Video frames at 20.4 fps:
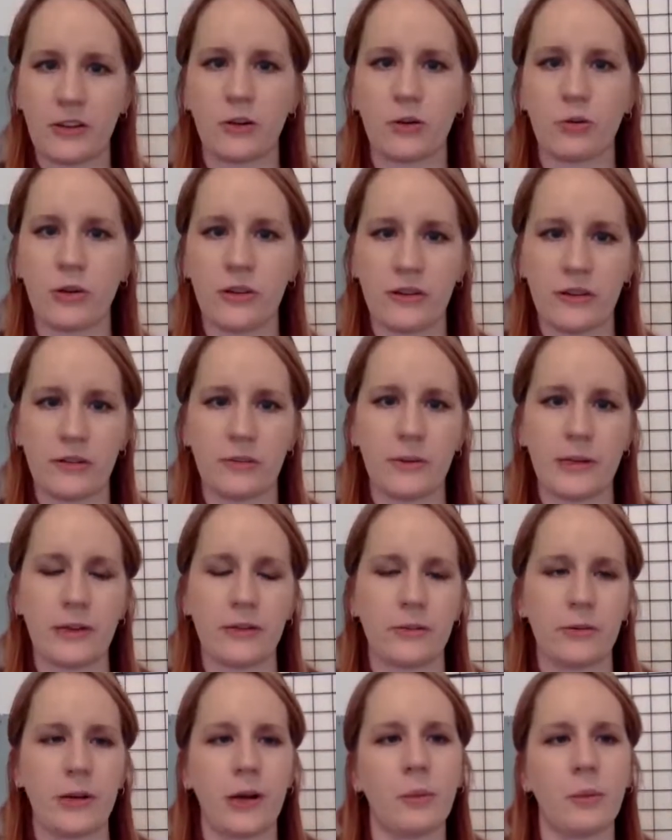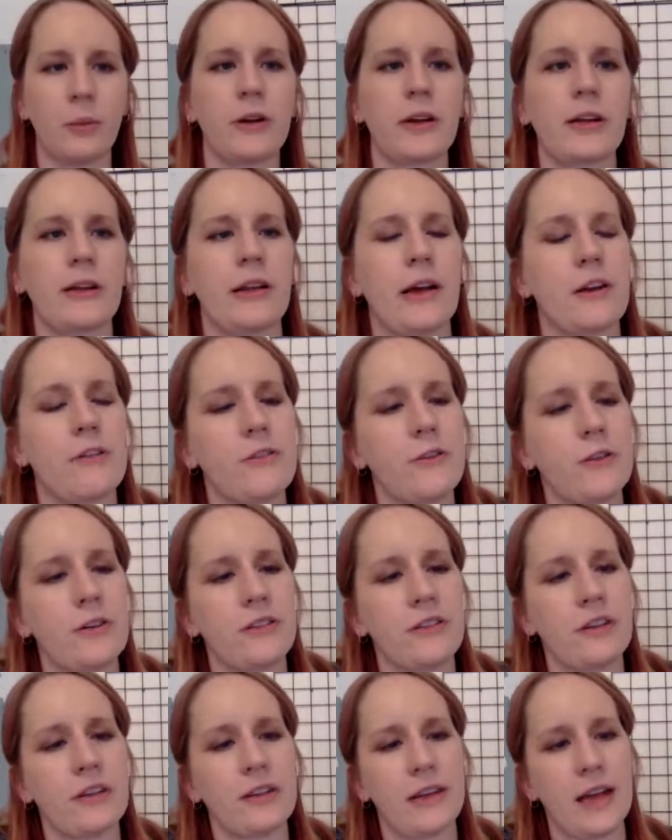to quizzes, because we are putting a lot of
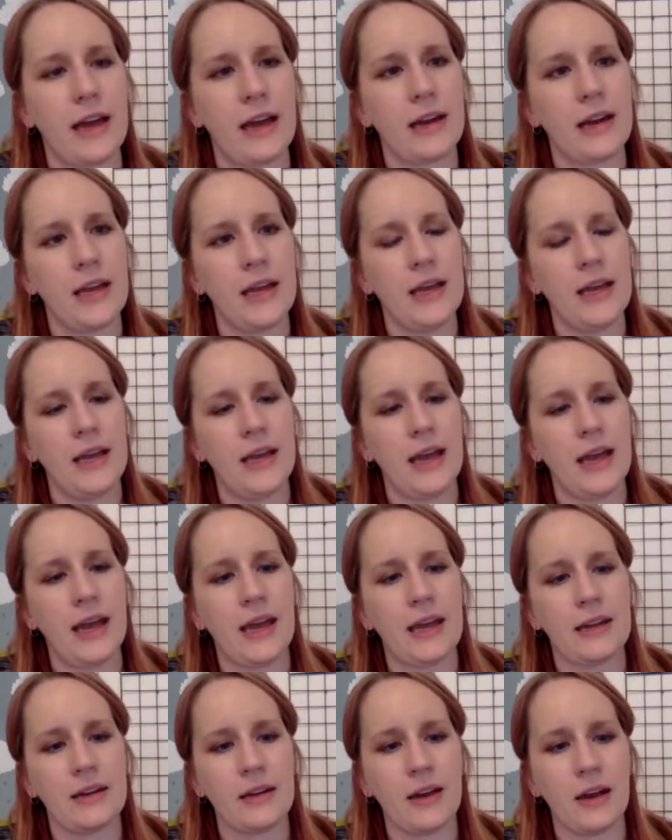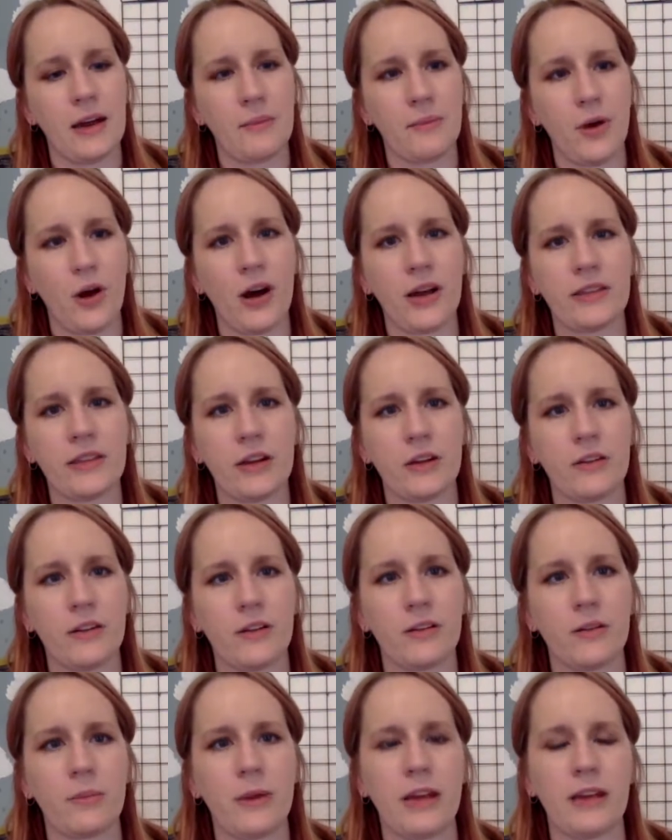focus on that. And on
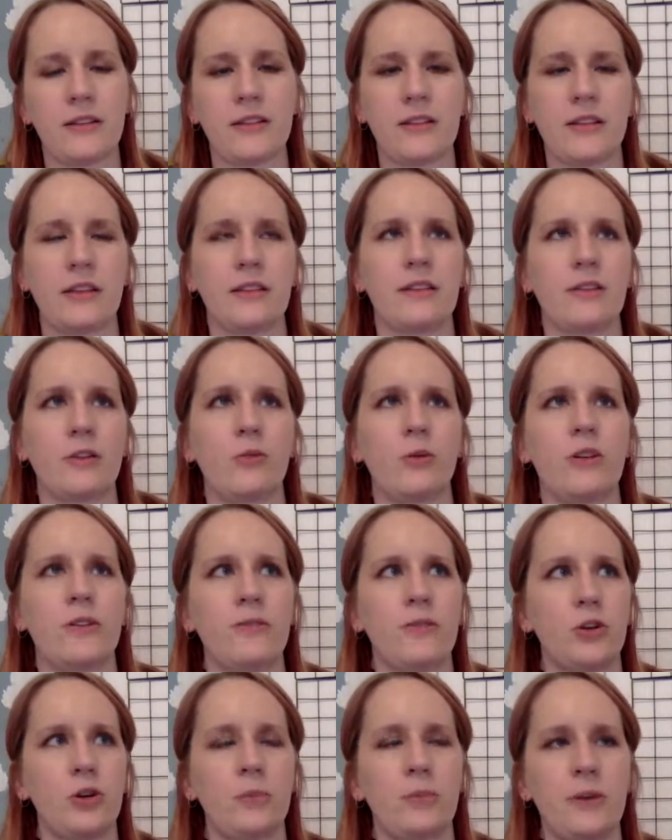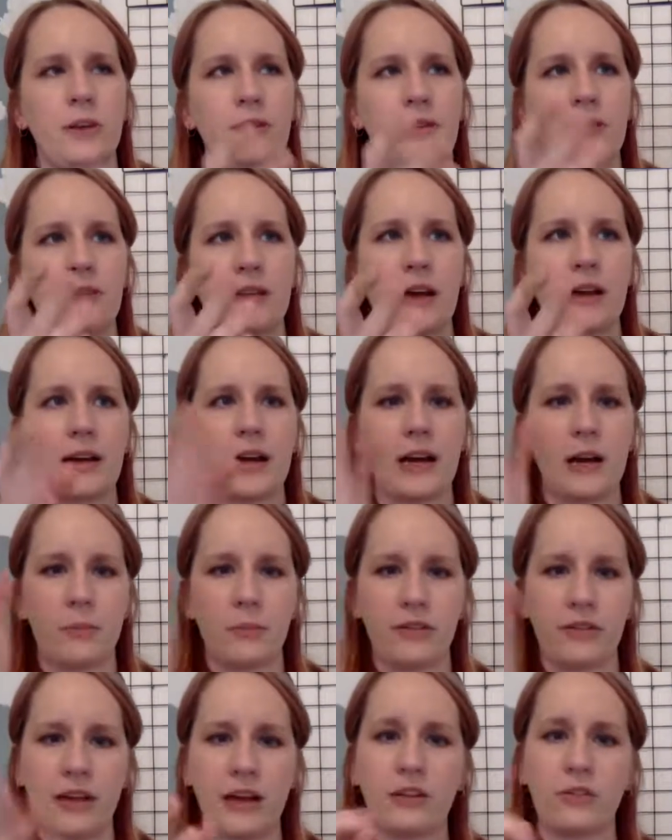there's a page that's
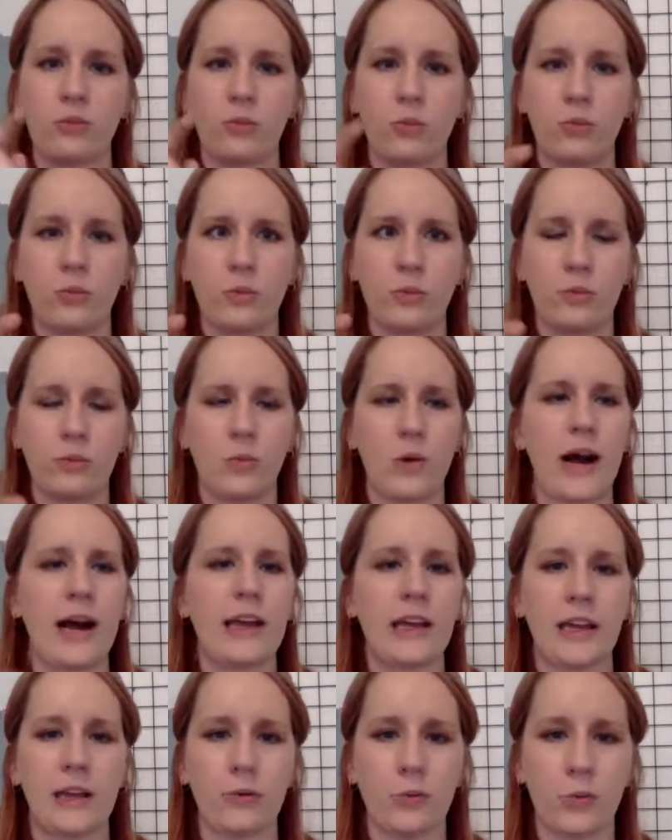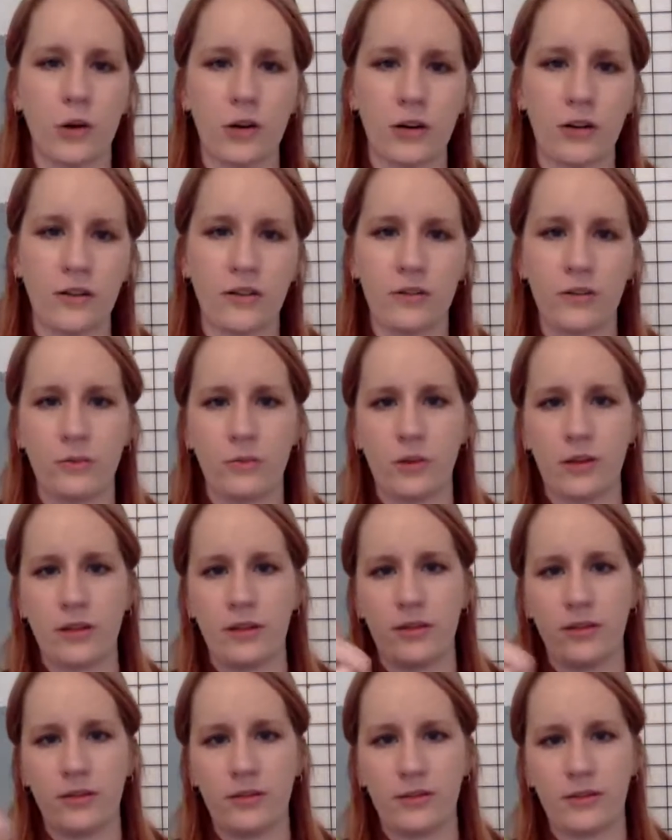quizforyourbiz.com/why it works,
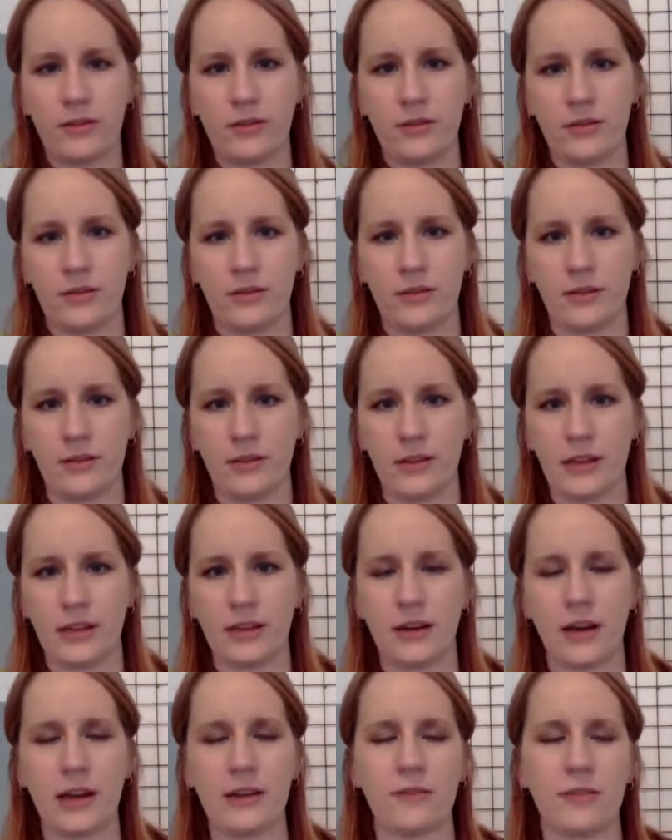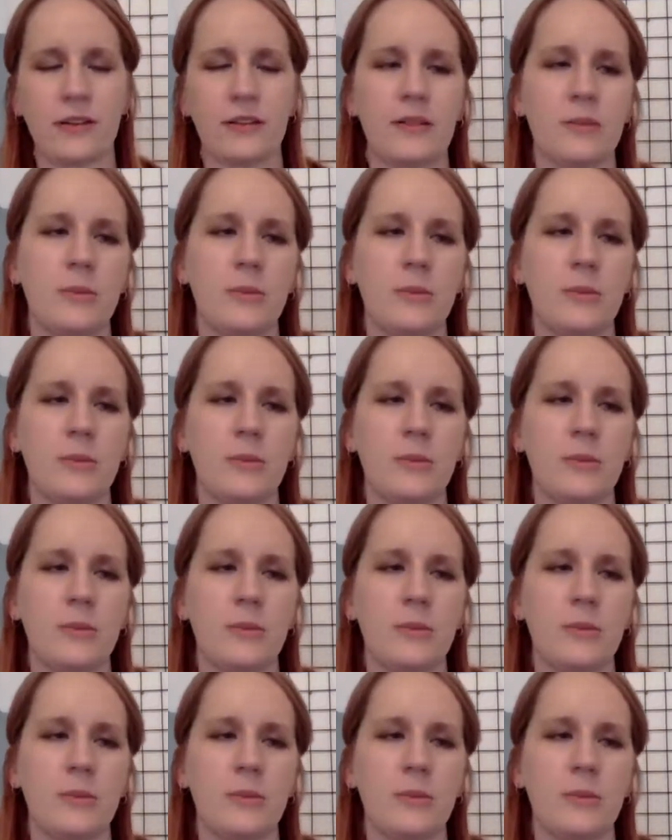with like hyphens in